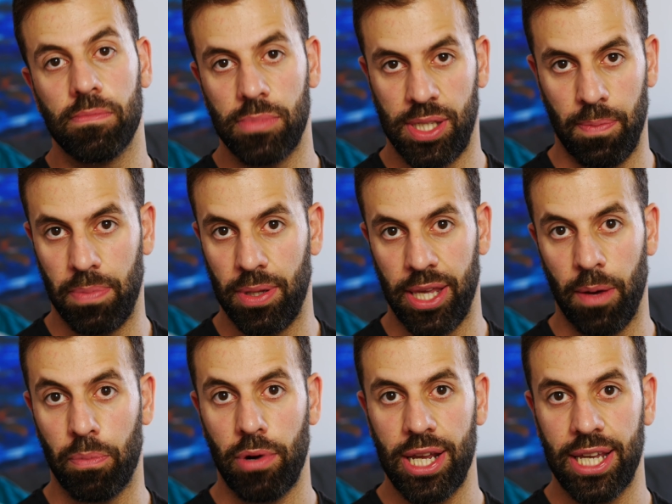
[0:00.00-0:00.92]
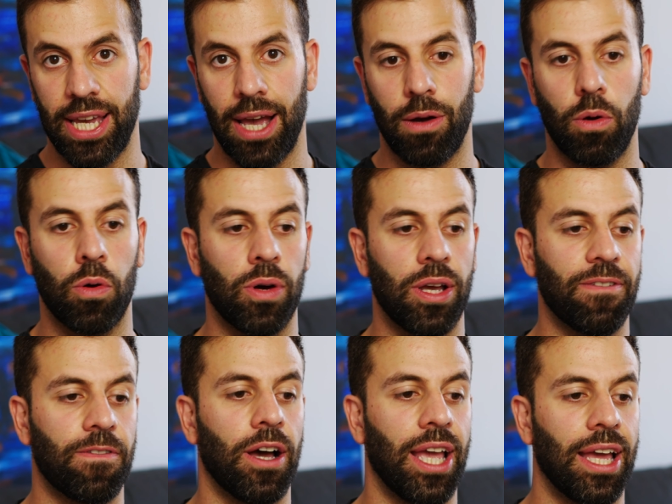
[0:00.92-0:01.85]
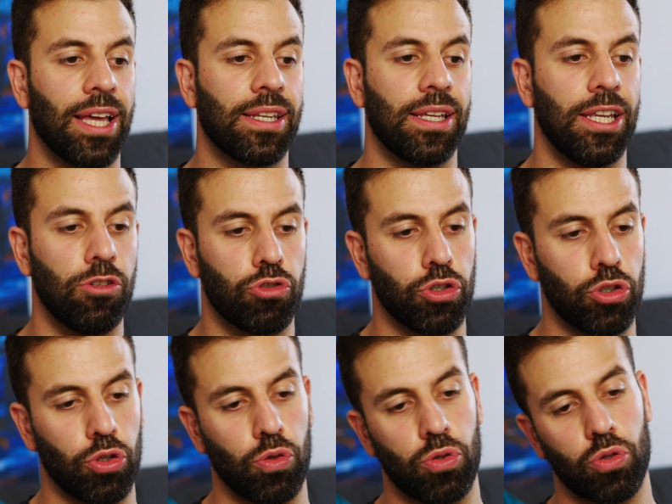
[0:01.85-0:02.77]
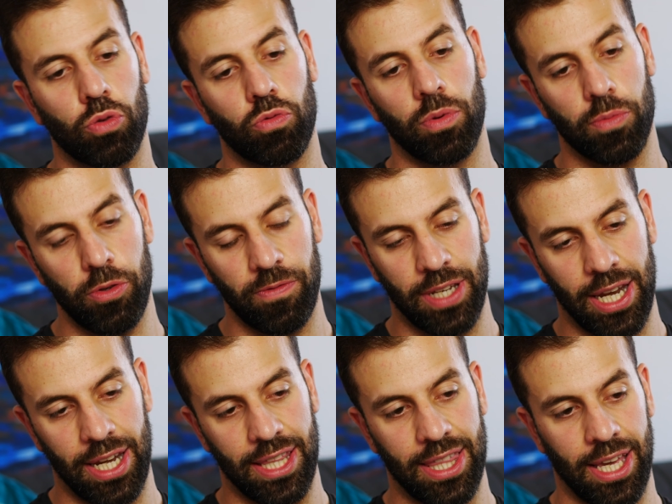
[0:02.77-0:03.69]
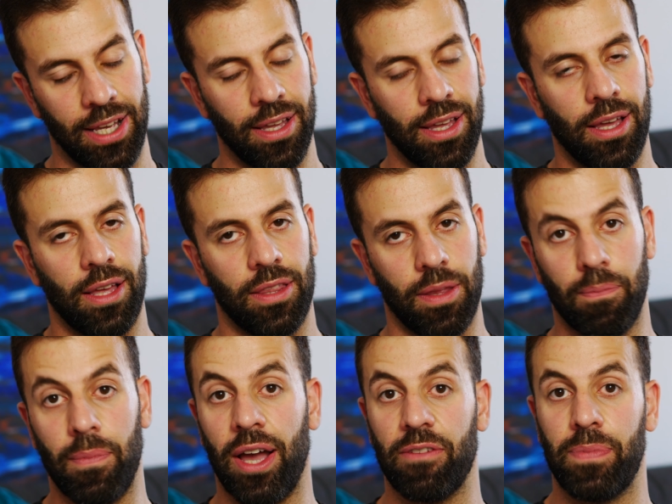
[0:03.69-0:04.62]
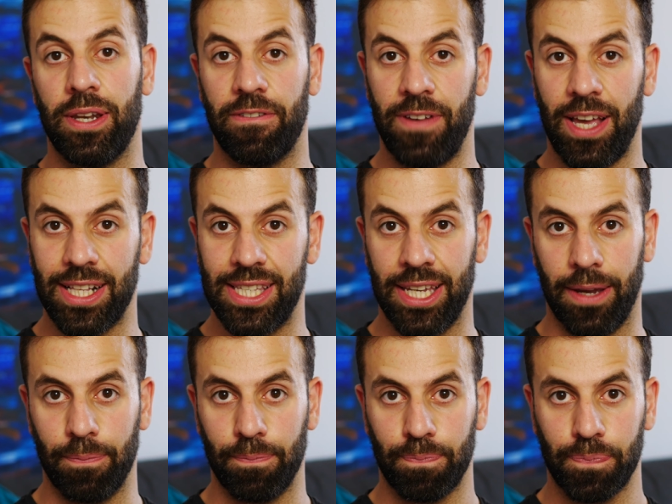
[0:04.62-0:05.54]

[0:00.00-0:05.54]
simply a breakout or if I had introduced or removed anything that might have been affecting it.